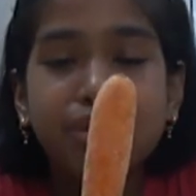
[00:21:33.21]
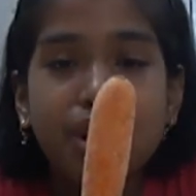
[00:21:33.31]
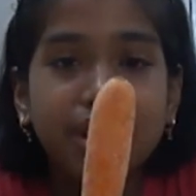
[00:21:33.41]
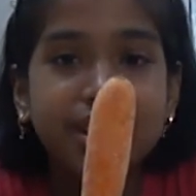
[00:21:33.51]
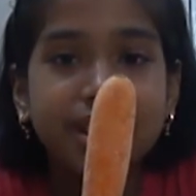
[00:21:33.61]

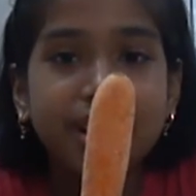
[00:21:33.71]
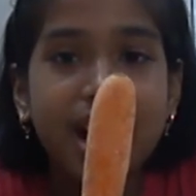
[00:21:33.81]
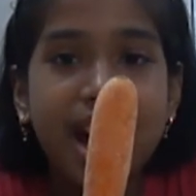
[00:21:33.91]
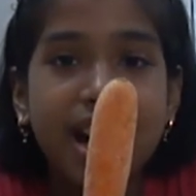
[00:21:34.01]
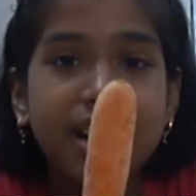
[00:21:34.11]
water
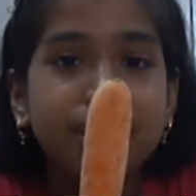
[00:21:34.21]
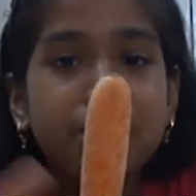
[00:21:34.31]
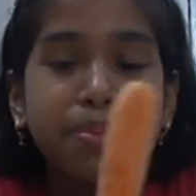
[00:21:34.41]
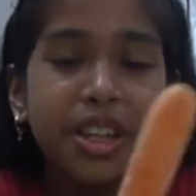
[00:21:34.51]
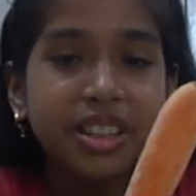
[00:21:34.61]
and
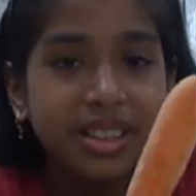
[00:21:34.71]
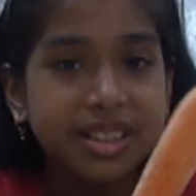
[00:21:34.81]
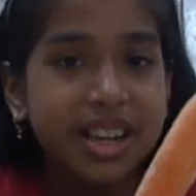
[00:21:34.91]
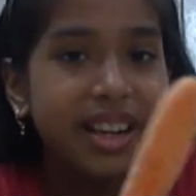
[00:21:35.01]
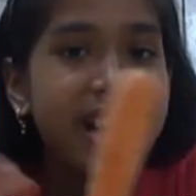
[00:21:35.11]
open in the
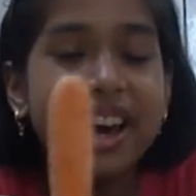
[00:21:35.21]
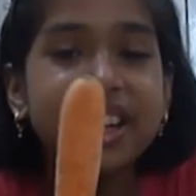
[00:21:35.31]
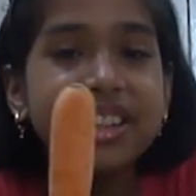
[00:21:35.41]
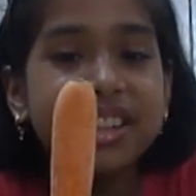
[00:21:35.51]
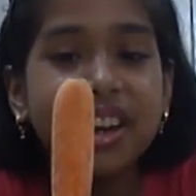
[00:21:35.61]

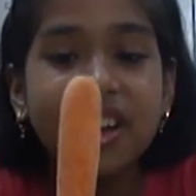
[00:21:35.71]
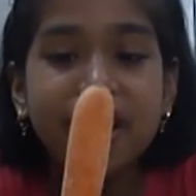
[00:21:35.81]
sunlight,